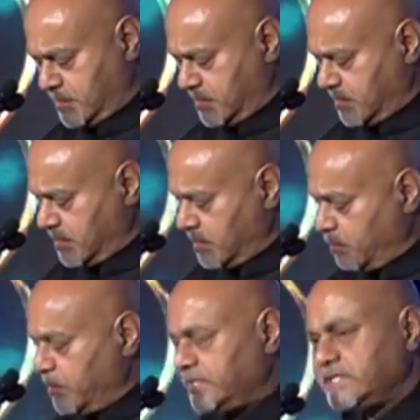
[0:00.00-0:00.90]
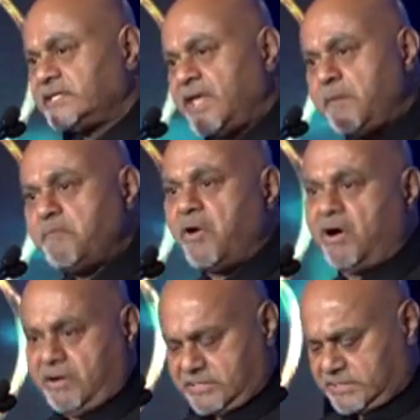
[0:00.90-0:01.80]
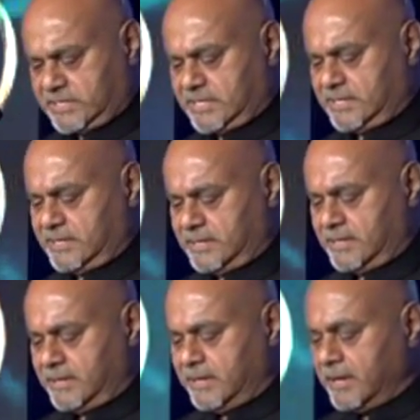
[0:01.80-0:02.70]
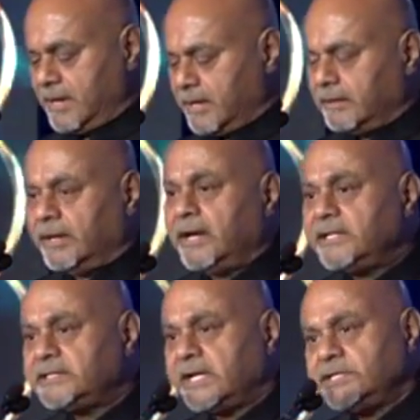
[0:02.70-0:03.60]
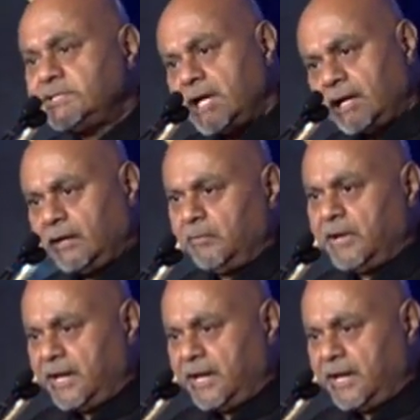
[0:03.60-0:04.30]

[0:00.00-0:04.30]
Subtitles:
with his theme parks. Ladies and gentlemen,